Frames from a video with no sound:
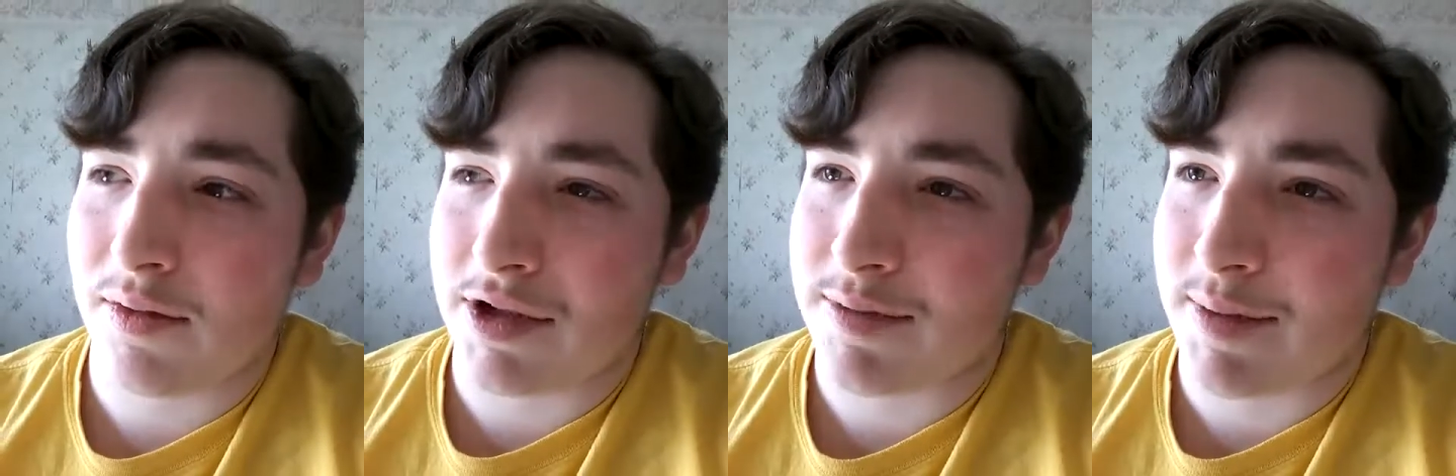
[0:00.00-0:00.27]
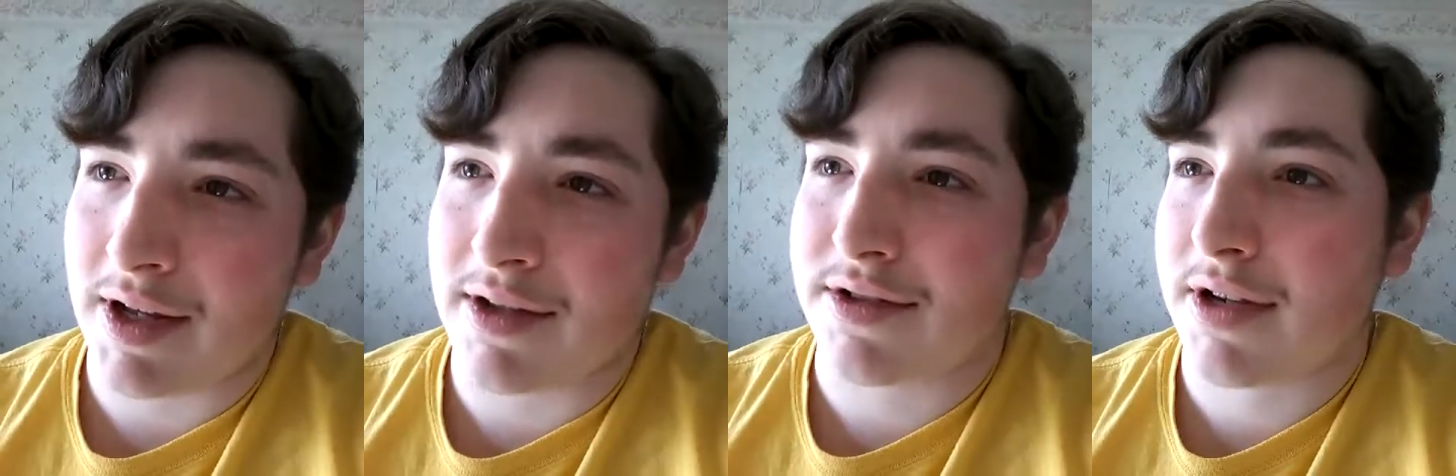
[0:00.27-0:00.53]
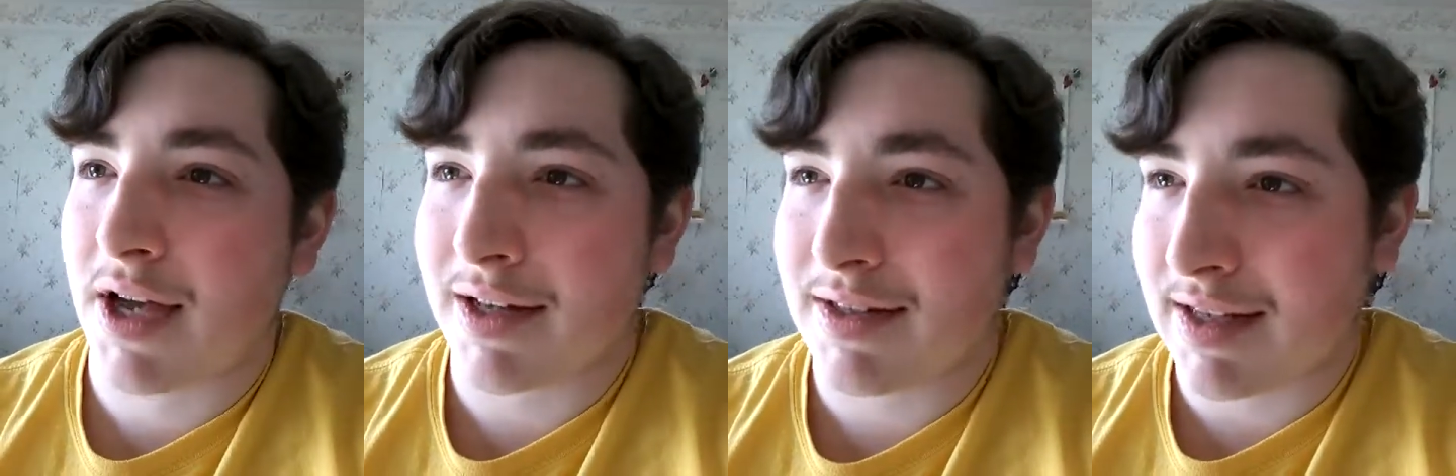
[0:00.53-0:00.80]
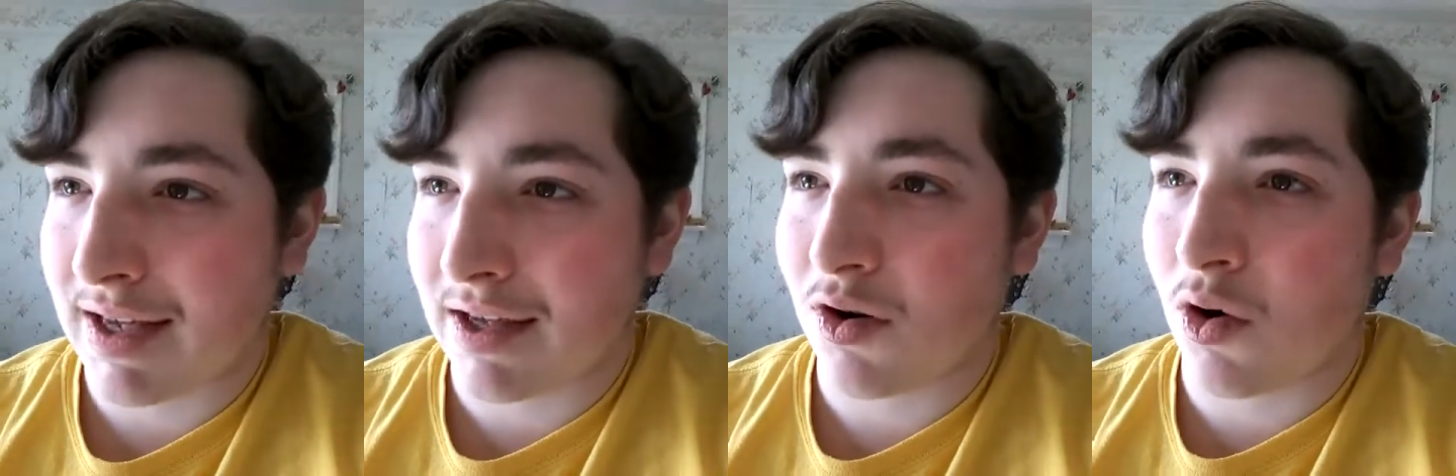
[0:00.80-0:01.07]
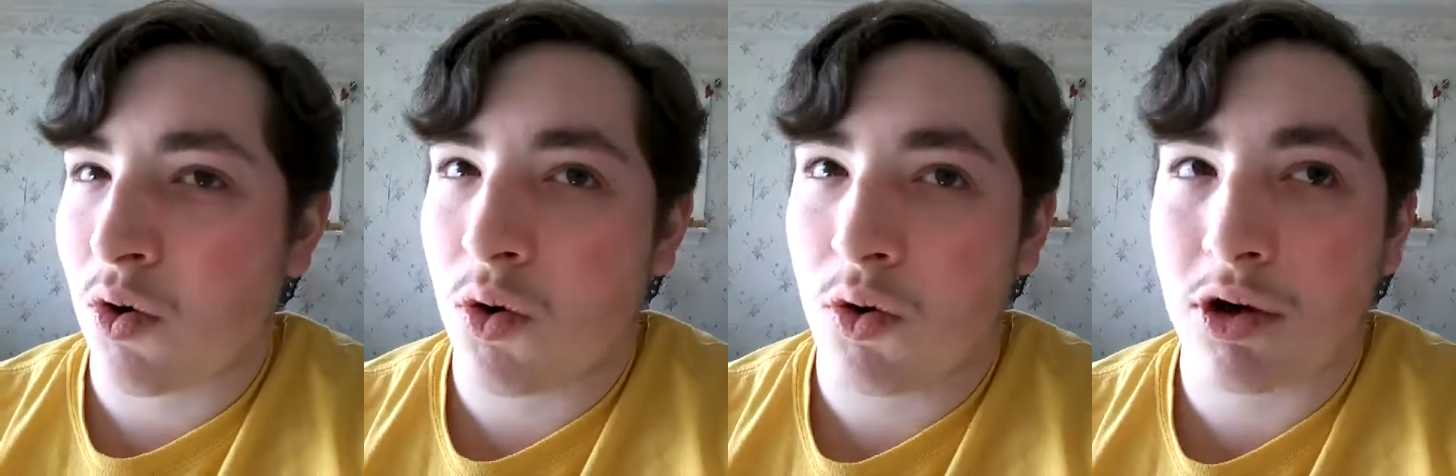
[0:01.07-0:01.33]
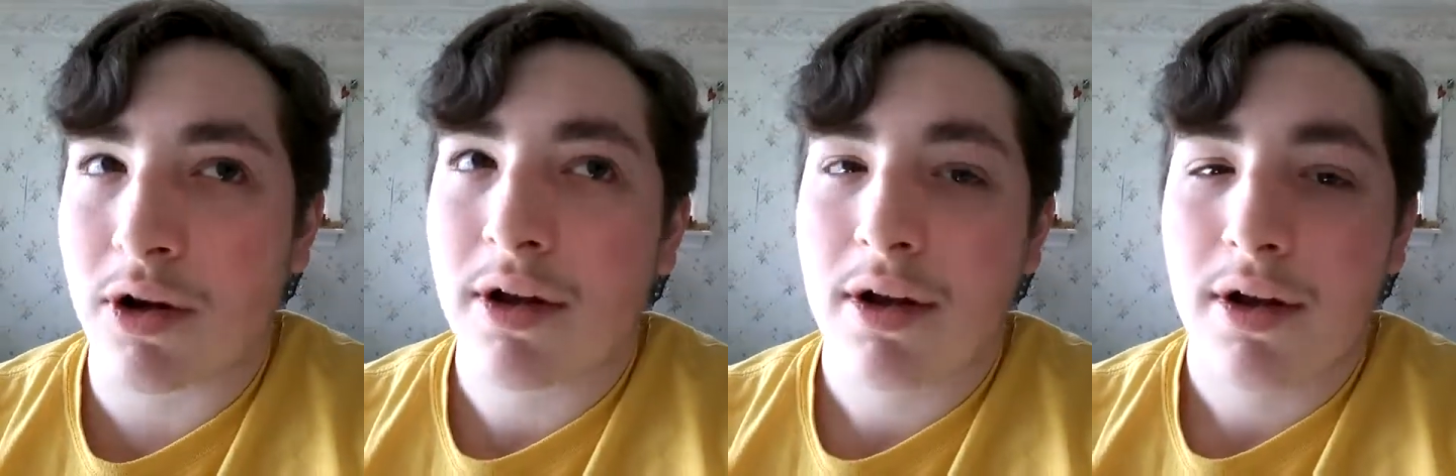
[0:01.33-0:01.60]
which means I take
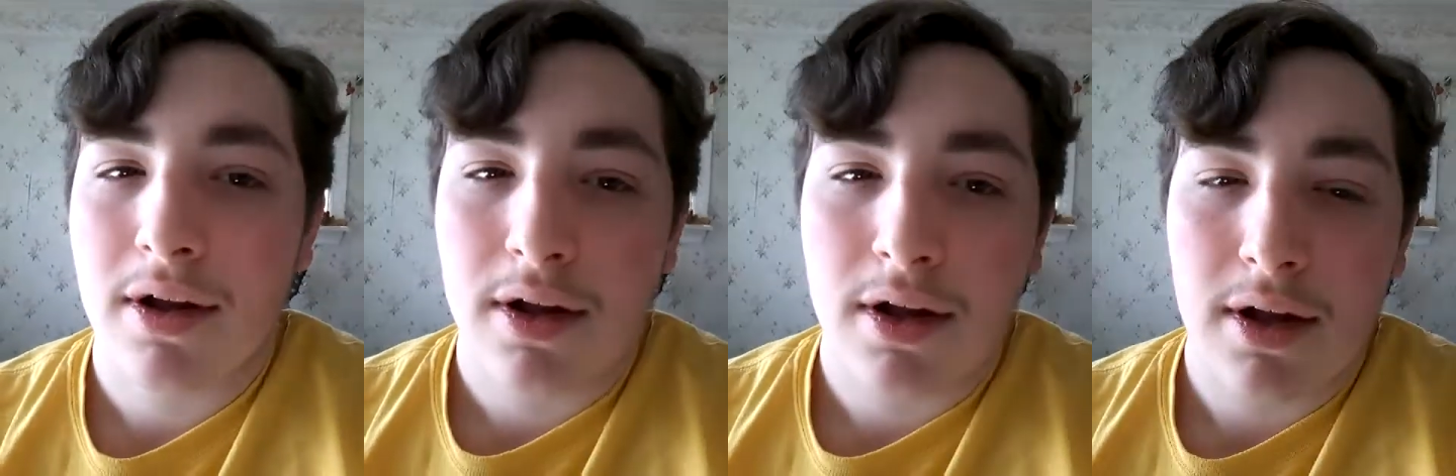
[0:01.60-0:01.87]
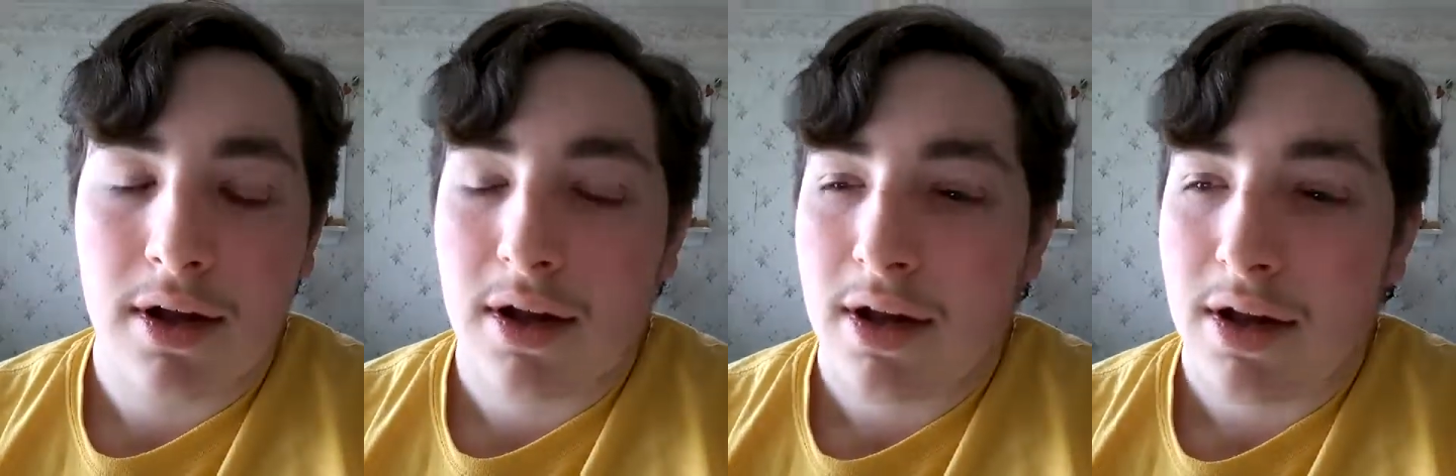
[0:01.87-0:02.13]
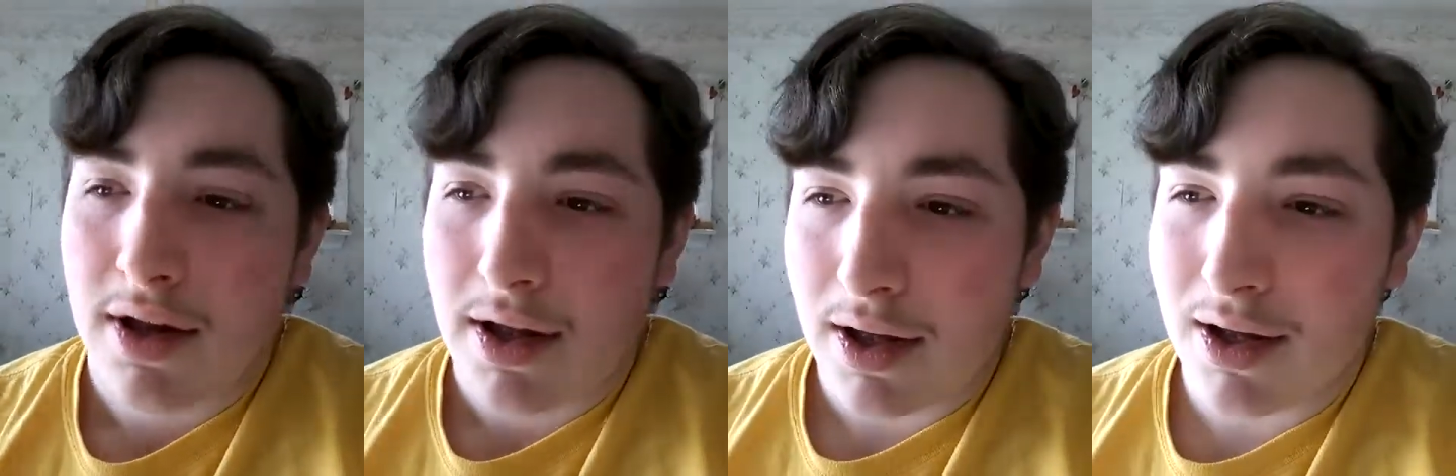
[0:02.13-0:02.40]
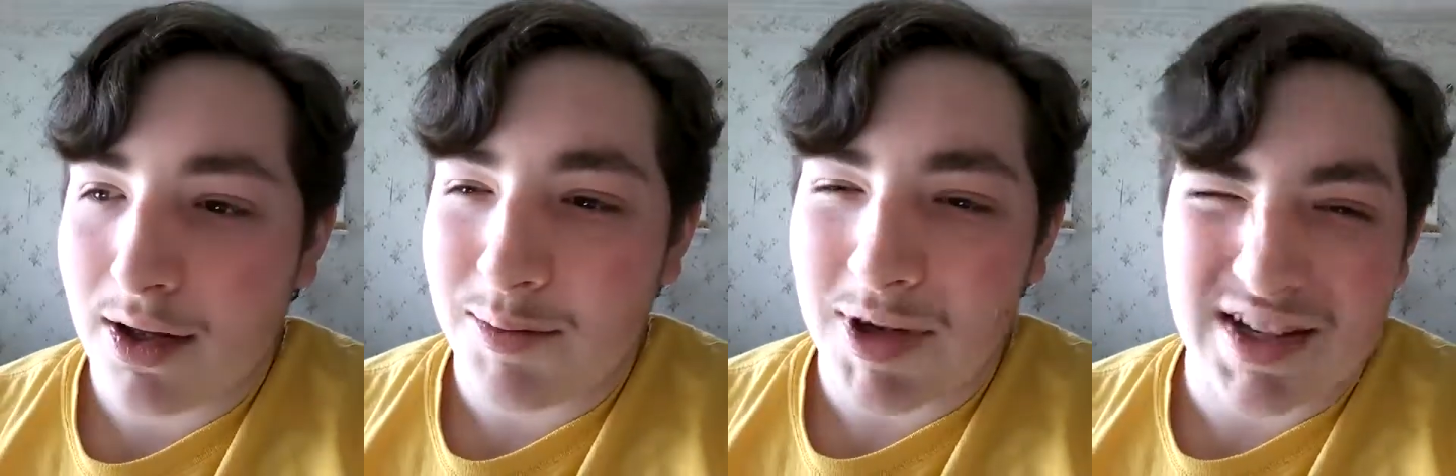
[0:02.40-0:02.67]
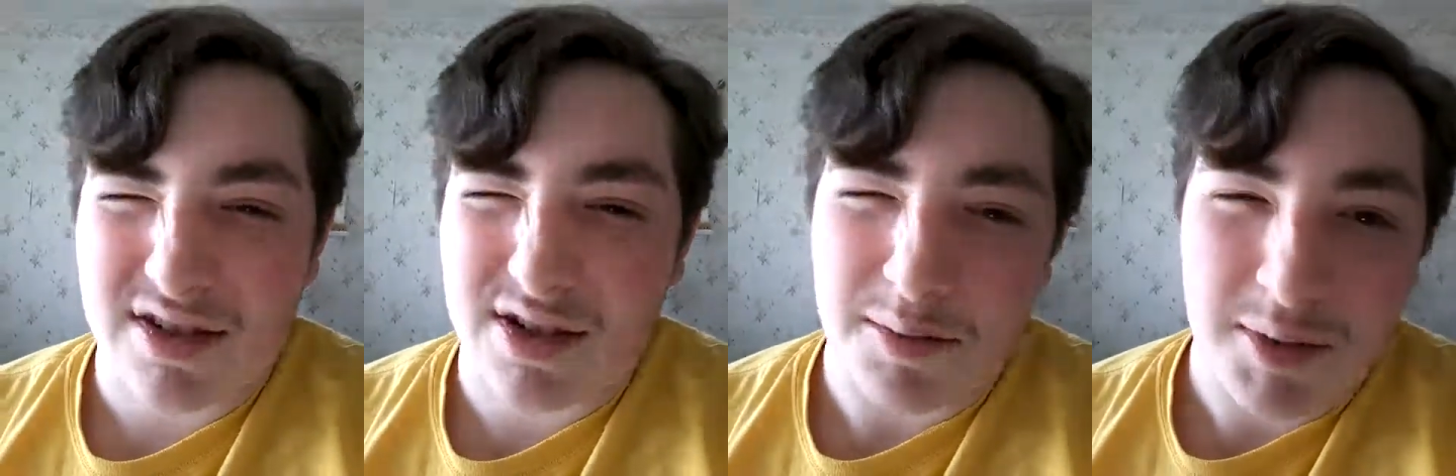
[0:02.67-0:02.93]
old, basically